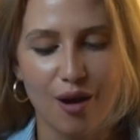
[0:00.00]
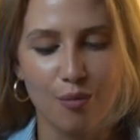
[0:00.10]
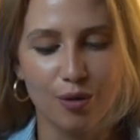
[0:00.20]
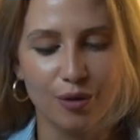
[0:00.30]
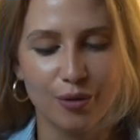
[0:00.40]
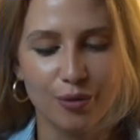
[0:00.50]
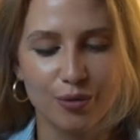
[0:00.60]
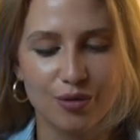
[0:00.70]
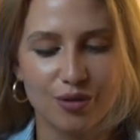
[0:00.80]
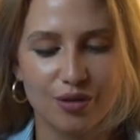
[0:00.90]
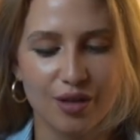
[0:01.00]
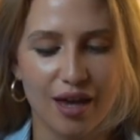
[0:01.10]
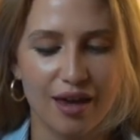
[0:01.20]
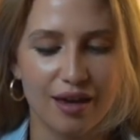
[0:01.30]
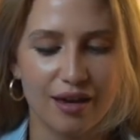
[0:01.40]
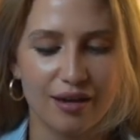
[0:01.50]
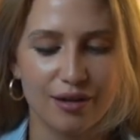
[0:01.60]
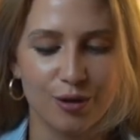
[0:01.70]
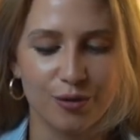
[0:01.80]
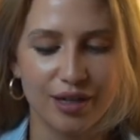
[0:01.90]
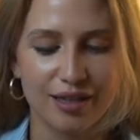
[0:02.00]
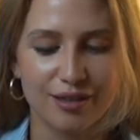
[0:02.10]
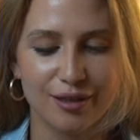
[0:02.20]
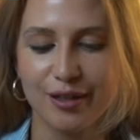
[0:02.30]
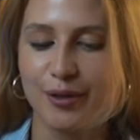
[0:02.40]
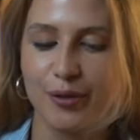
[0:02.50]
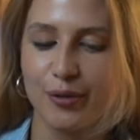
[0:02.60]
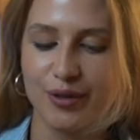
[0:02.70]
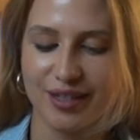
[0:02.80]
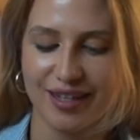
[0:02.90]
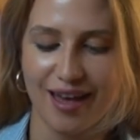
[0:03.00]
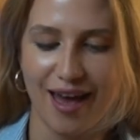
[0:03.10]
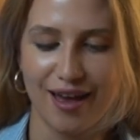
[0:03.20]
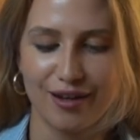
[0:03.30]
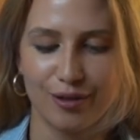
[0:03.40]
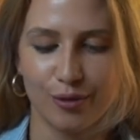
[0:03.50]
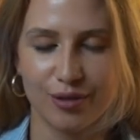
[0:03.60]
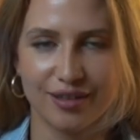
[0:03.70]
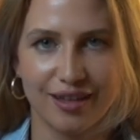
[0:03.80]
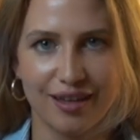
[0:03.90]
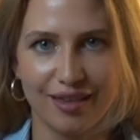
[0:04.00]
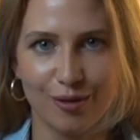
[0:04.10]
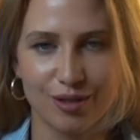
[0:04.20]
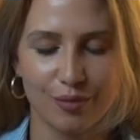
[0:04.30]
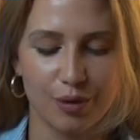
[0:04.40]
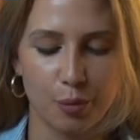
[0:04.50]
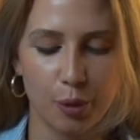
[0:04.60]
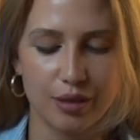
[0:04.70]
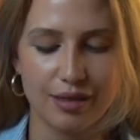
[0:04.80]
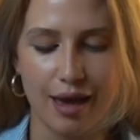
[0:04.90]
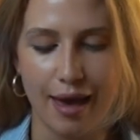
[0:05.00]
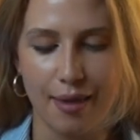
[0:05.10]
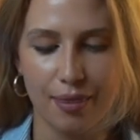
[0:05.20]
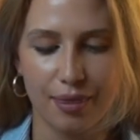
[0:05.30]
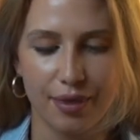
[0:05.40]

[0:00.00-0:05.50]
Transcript: blues and greens hues, and your skin looks a bit more tan.